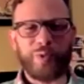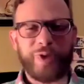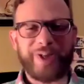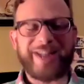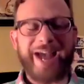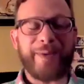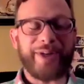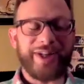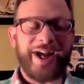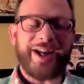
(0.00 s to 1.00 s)
examine
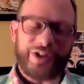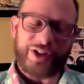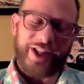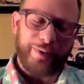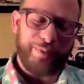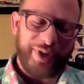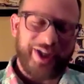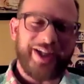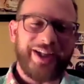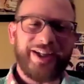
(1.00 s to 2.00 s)
it and just let it
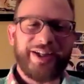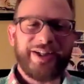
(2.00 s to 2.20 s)
be?